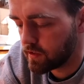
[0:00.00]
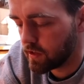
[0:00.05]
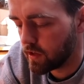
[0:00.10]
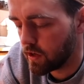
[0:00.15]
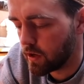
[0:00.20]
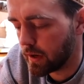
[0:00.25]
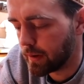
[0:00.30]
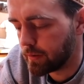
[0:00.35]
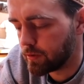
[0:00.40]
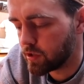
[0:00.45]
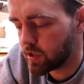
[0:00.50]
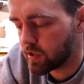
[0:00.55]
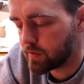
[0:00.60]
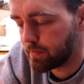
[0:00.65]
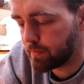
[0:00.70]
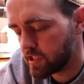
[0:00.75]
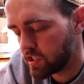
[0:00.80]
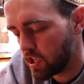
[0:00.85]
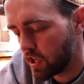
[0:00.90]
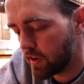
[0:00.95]
So I'm
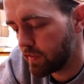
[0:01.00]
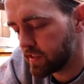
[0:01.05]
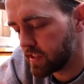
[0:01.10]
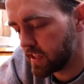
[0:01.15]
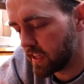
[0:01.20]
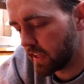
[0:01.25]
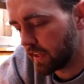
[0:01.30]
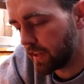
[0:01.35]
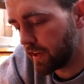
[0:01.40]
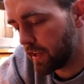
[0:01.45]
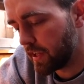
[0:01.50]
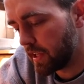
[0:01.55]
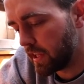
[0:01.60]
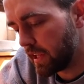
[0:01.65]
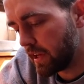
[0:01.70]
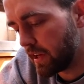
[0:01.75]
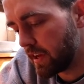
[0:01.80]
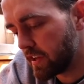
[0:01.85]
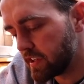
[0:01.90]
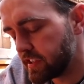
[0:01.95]
just servicing our
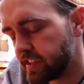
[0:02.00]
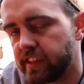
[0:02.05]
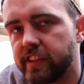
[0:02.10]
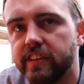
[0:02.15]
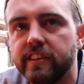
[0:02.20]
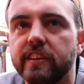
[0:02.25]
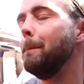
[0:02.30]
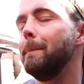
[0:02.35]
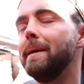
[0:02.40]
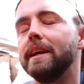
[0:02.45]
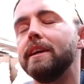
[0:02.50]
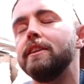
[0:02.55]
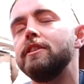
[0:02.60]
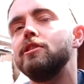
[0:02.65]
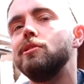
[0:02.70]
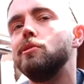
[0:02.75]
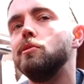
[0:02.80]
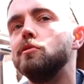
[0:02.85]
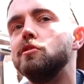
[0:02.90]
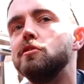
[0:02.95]
last big
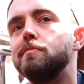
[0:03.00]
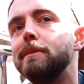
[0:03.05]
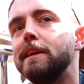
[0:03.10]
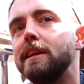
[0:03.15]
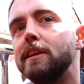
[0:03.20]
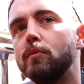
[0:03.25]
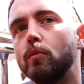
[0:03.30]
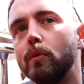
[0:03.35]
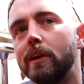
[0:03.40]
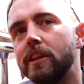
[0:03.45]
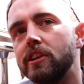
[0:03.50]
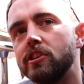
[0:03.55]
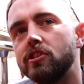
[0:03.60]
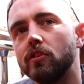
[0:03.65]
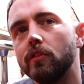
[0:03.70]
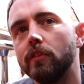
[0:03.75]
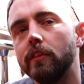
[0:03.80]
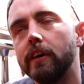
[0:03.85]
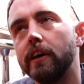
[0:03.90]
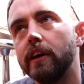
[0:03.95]
2-speed
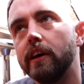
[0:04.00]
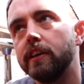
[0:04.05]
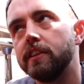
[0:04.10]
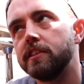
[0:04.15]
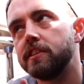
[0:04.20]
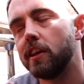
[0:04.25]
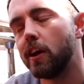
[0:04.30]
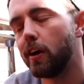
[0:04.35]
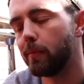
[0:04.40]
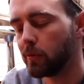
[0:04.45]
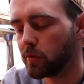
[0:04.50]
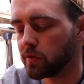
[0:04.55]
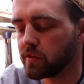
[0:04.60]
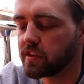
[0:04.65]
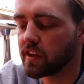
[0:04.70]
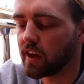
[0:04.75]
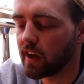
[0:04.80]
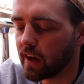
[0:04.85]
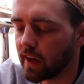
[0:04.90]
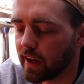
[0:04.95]
winch on the starboard
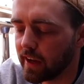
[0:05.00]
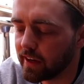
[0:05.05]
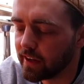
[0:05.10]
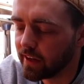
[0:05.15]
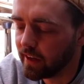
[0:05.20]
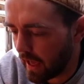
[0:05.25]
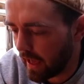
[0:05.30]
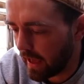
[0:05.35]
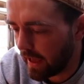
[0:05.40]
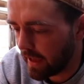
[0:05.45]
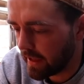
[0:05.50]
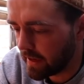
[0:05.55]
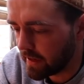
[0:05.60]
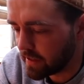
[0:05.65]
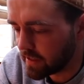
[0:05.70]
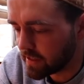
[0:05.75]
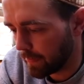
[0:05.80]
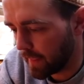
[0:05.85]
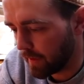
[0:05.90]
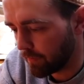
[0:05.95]
side,
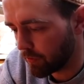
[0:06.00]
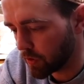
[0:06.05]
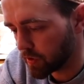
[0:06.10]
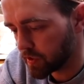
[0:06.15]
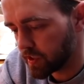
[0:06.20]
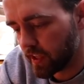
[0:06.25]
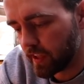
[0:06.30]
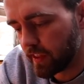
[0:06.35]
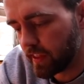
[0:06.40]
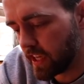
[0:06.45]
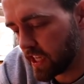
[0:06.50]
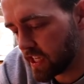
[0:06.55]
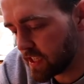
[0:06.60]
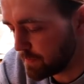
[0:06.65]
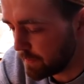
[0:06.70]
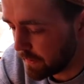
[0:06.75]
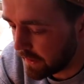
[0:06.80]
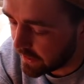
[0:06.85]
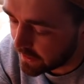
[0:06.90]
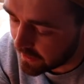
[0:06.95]
and I've got to this
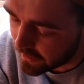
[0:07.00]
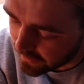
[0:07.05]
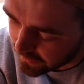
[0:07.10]
bit,